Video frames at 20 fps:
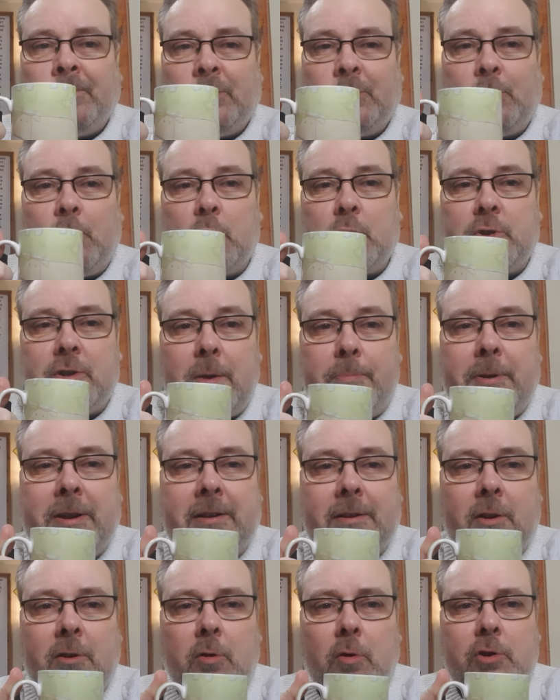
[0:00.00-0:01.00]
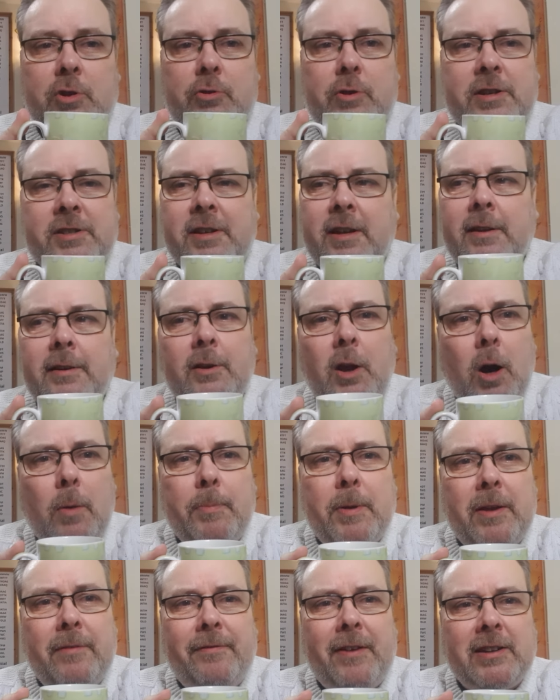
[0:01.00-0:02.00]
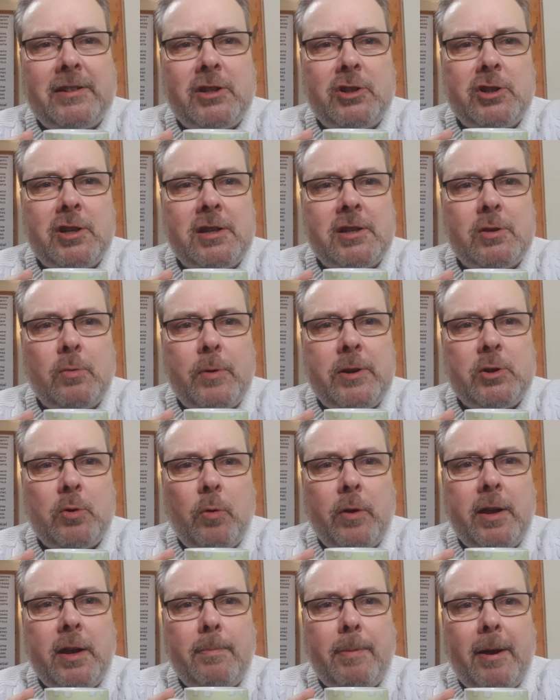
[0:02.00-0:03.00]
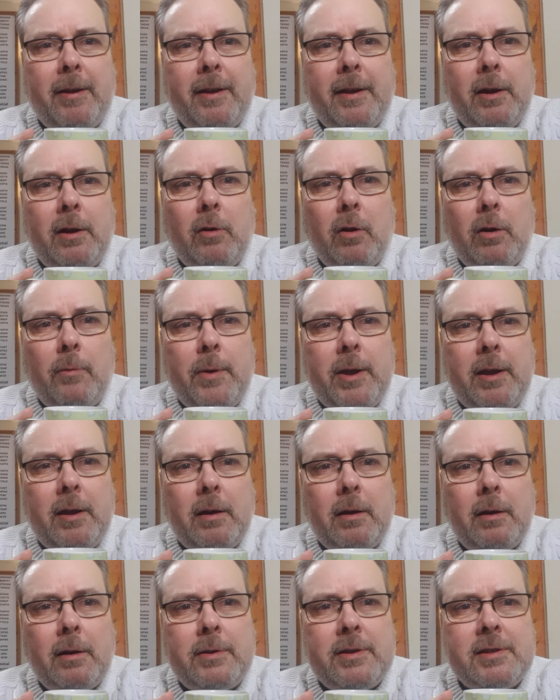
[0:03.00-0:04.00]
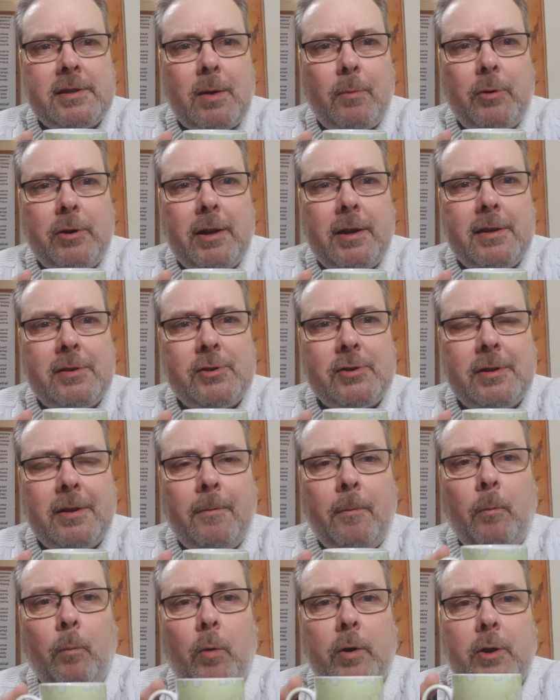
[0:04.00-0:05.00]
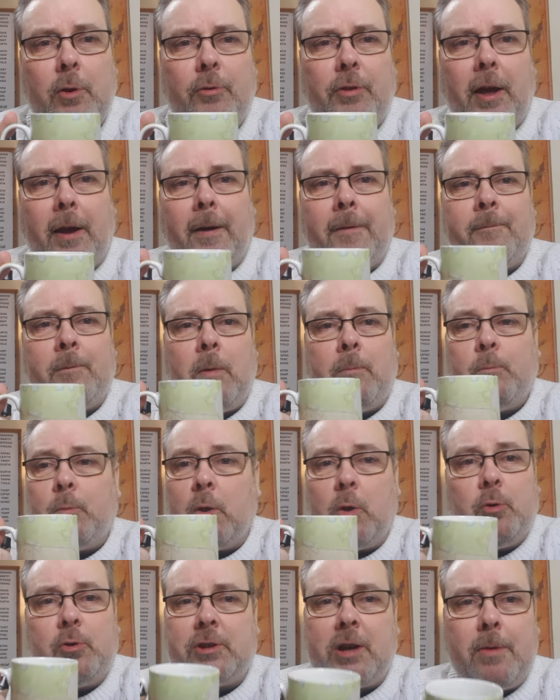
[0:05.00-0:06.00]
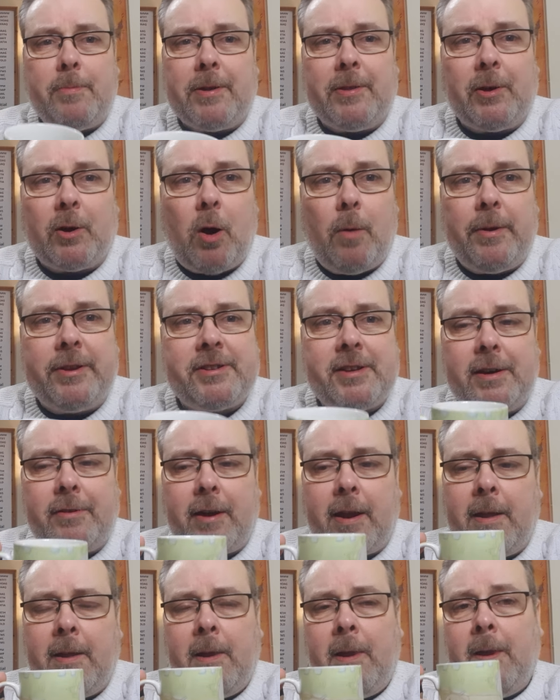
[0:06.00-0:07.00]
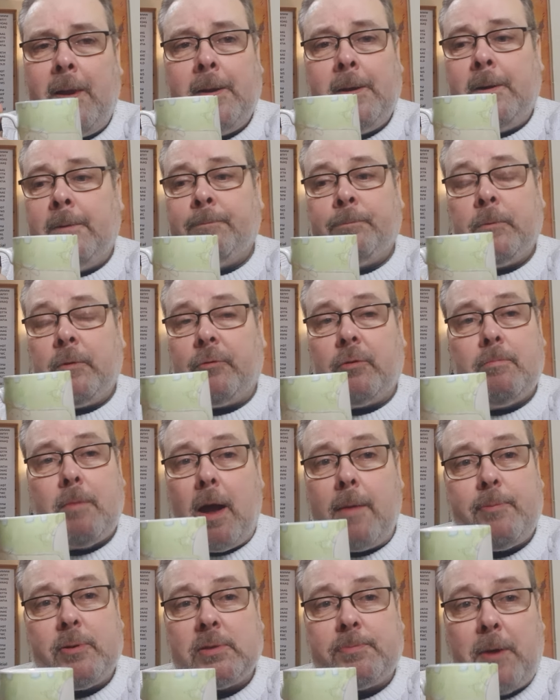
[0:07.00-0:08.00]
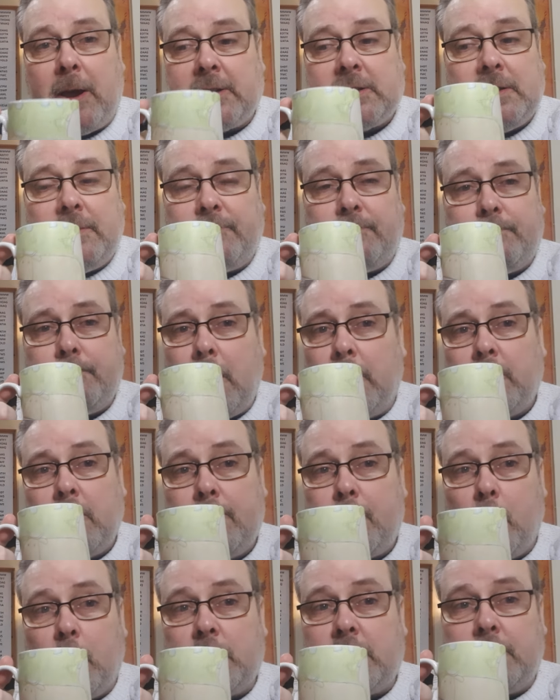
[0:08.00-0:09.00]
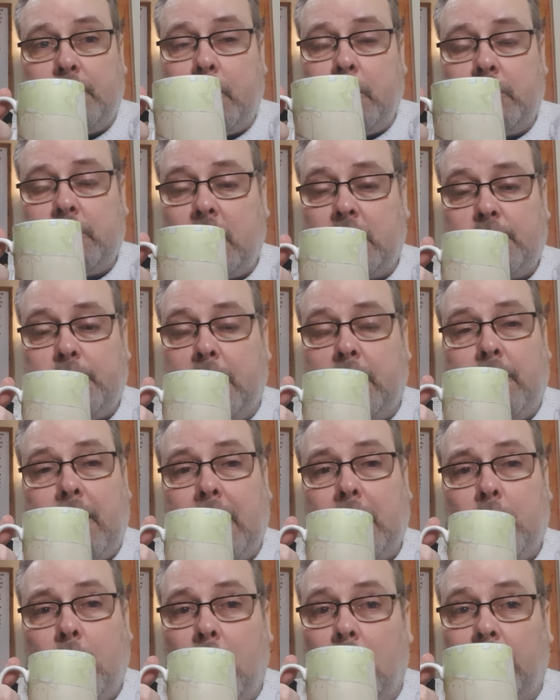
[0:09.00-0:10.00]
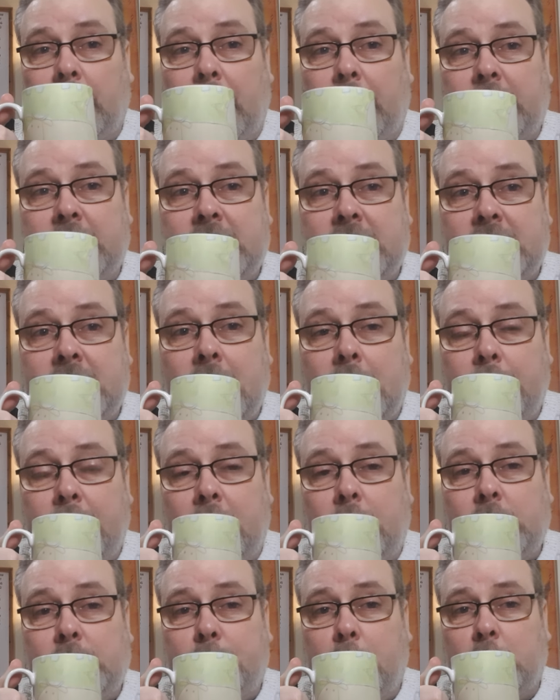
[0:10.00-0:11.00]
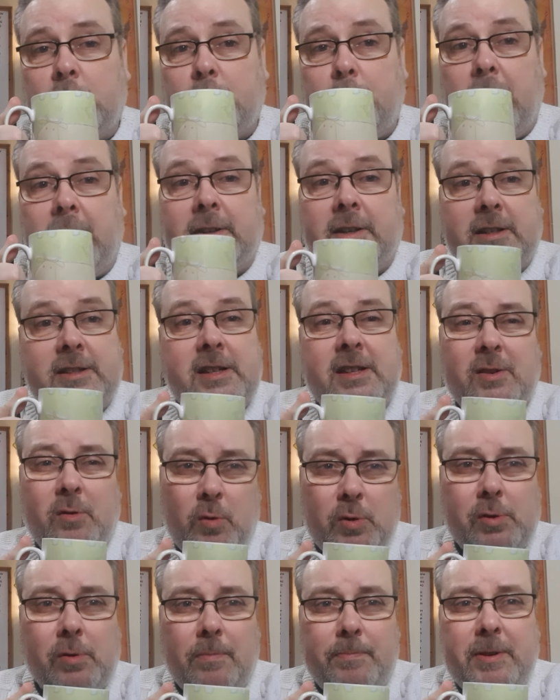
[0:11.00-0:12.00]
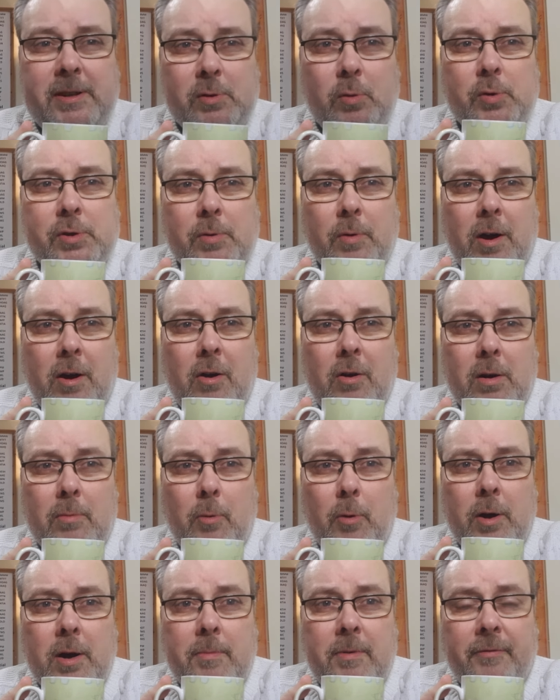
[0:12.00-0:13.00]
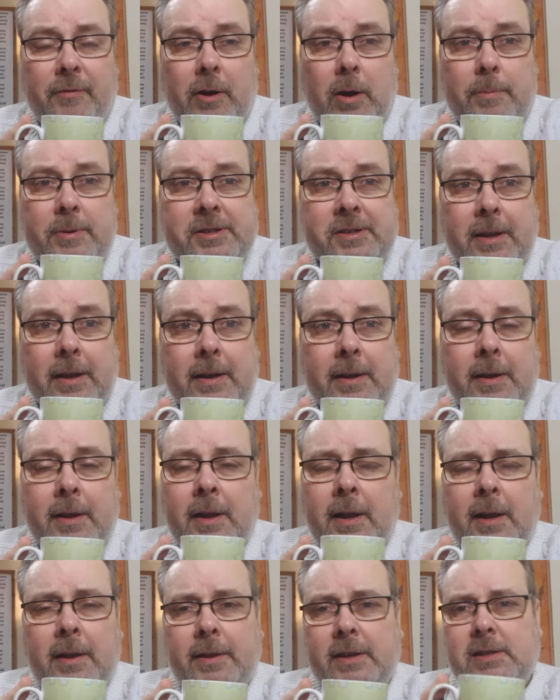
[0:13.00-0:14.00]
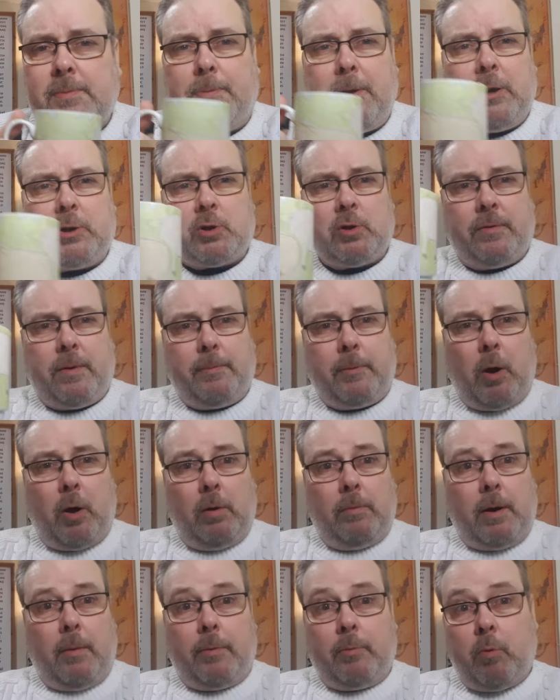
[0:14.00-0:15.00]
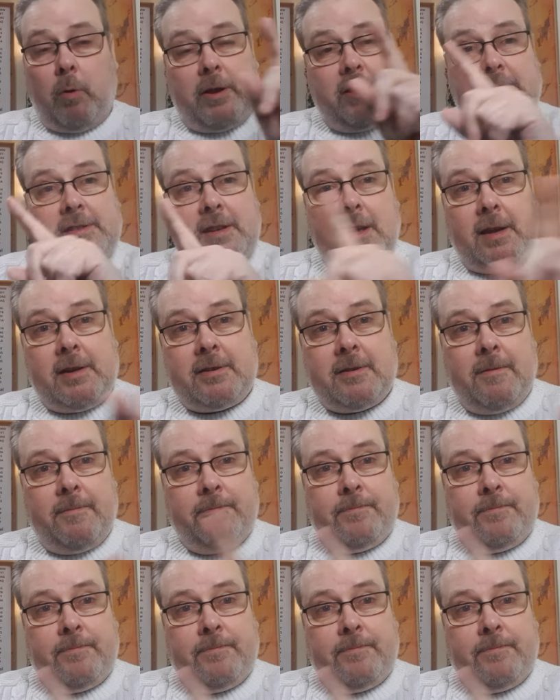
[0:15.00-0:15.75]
Cross-dressing, LARPing fetishist are we talking about here? Is that what he is? What do you think? You can tell me in the comments anyway. From my perspective, Munroe Bergdorf's been around a while now, and it's a time that he was put to bed, because he's also a horrible homophobe, isn't he? There's a picture of him going around with what he said.